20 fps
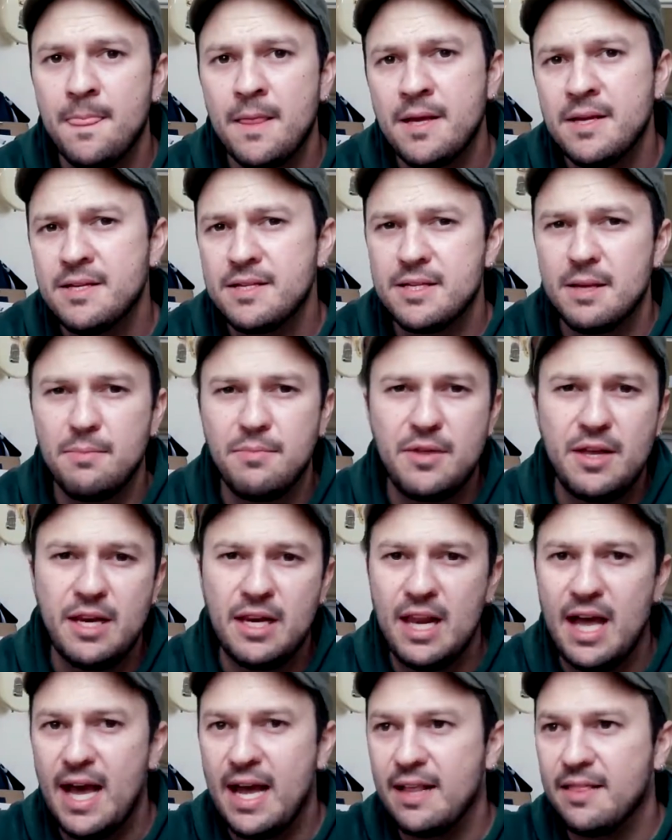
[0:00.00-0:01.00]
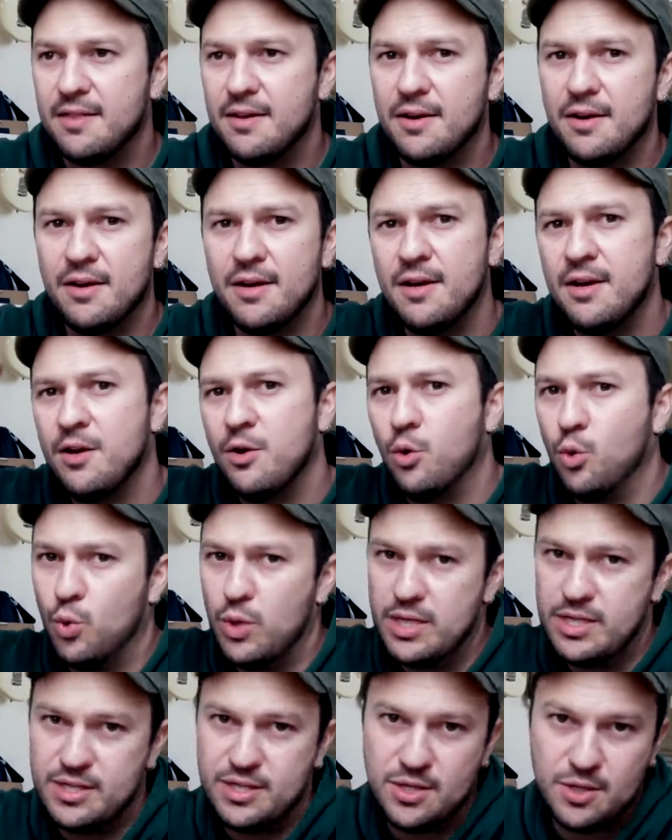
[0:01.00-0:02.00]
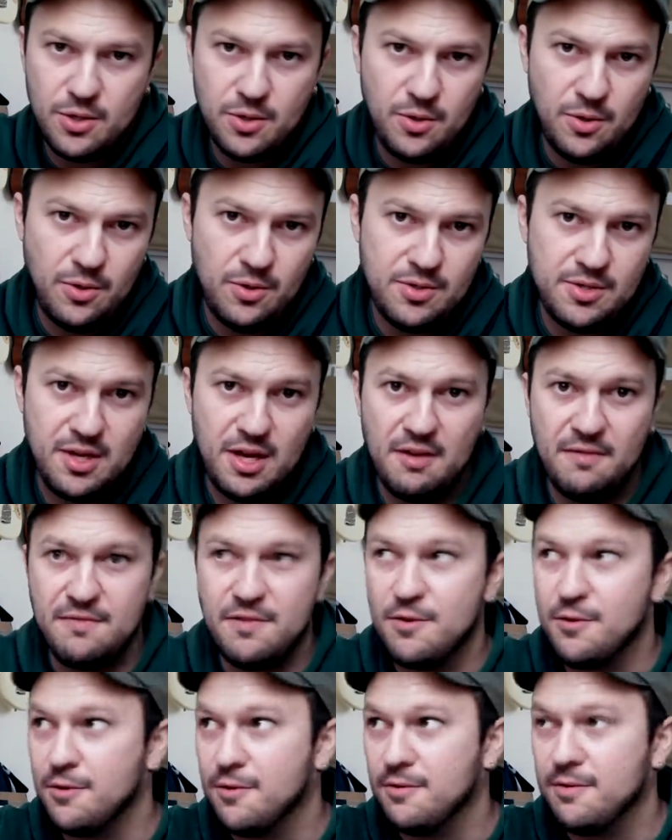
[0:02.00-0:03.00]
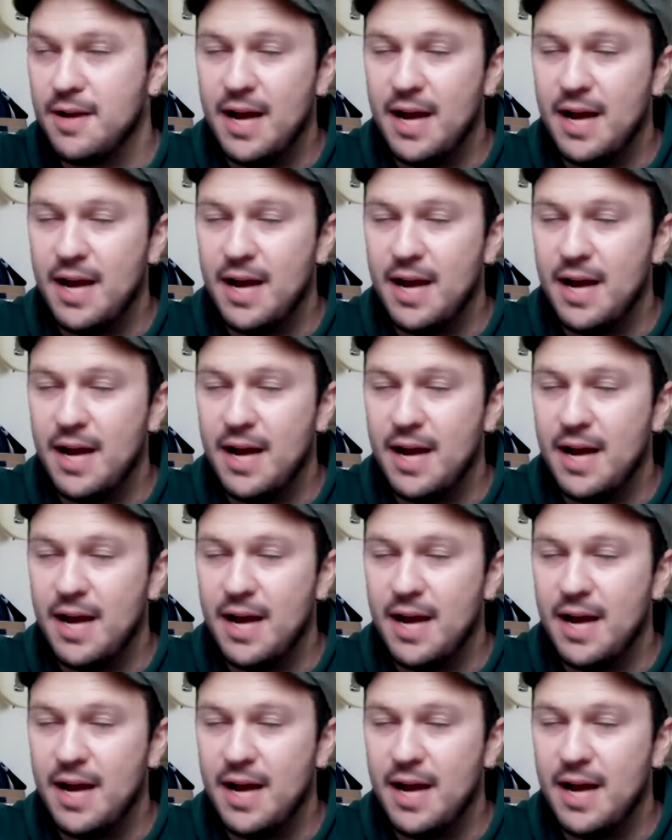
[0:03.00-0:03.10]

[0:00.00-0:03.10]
something like the whistles of your